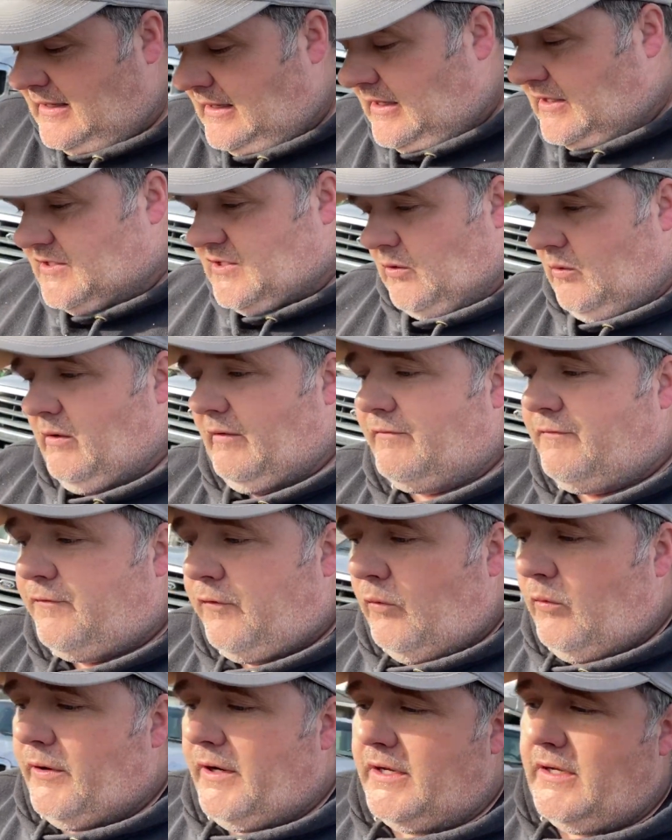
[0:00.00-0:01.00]
So
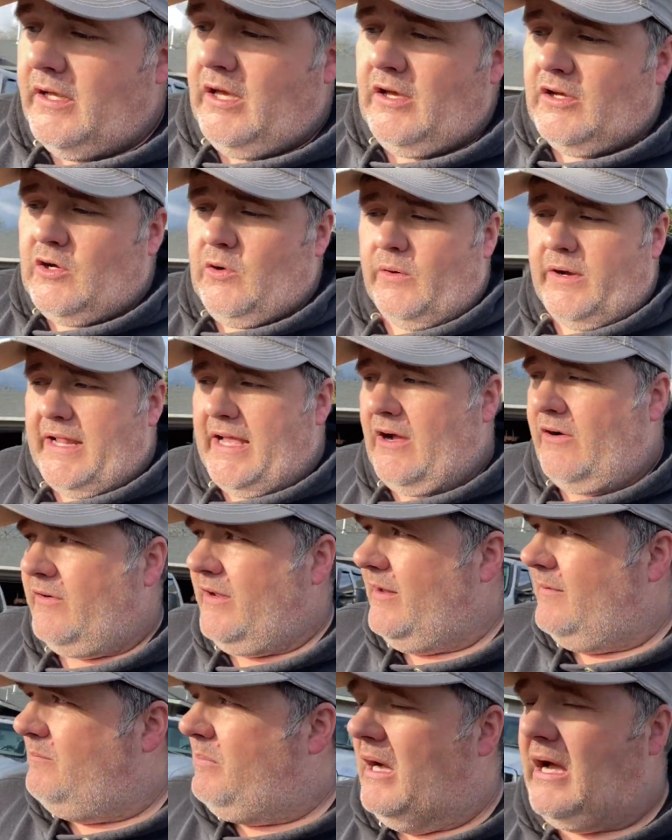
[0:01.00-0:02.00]
avoid going out
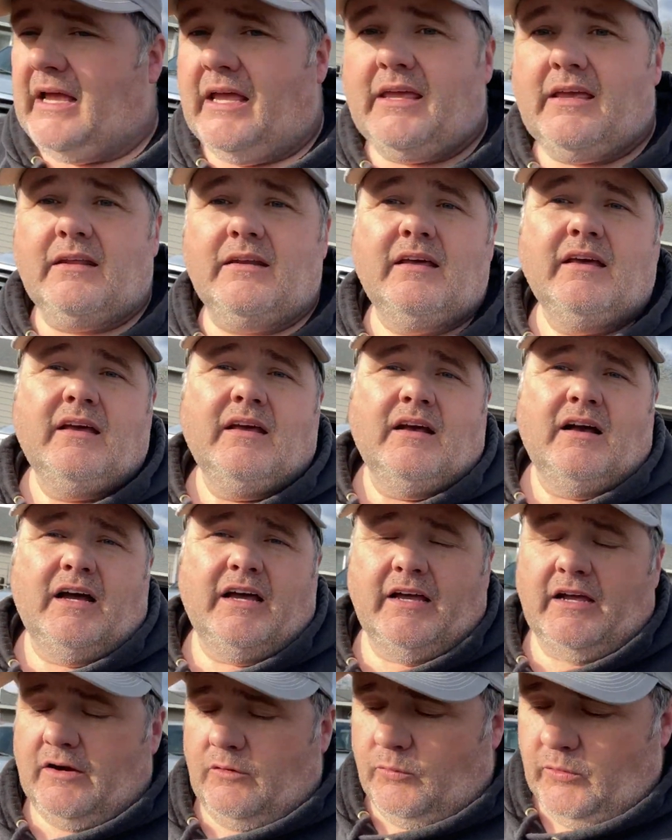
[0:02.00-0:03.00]
and buying
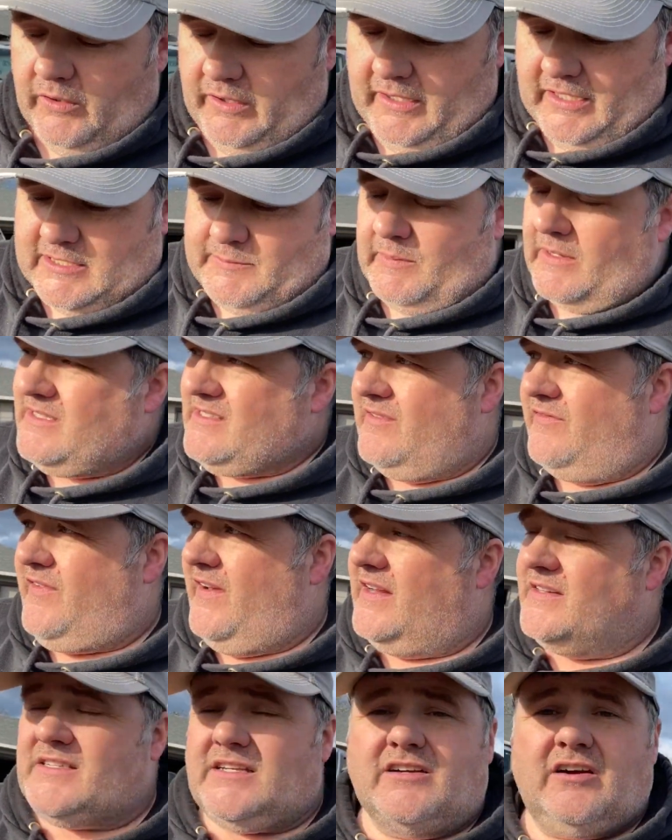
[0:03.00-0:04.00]
a really expensive
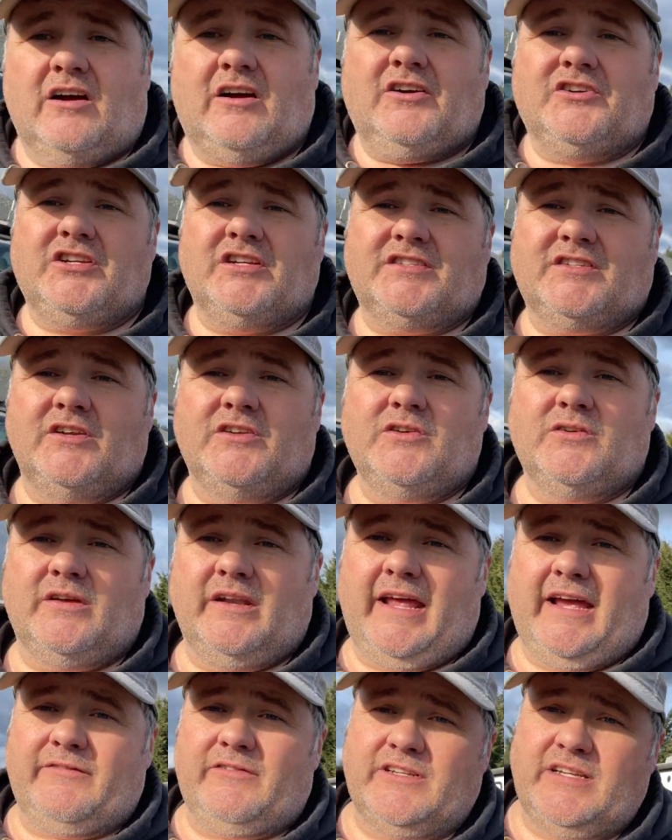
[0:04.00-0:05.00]
fancy car just so you can
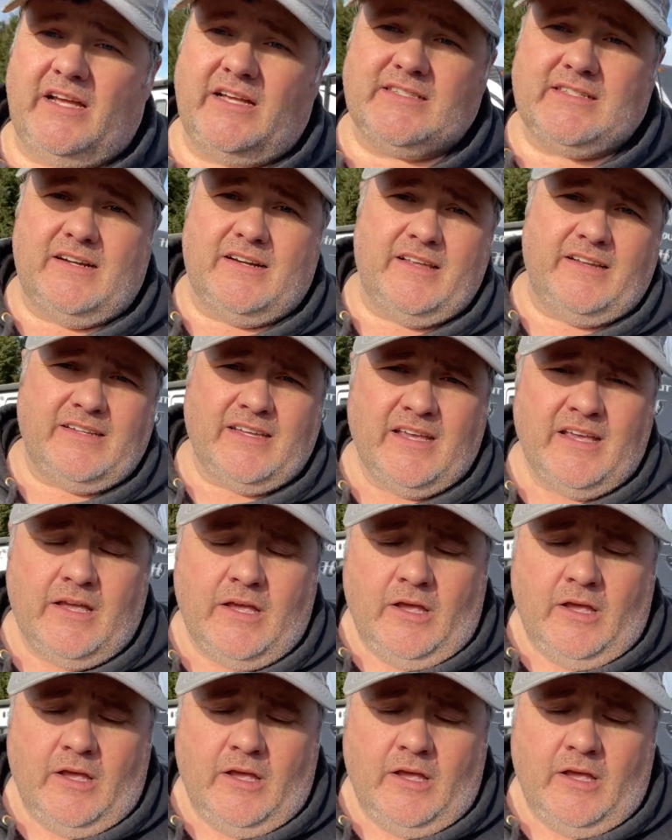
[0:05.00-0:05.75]
advertise on it.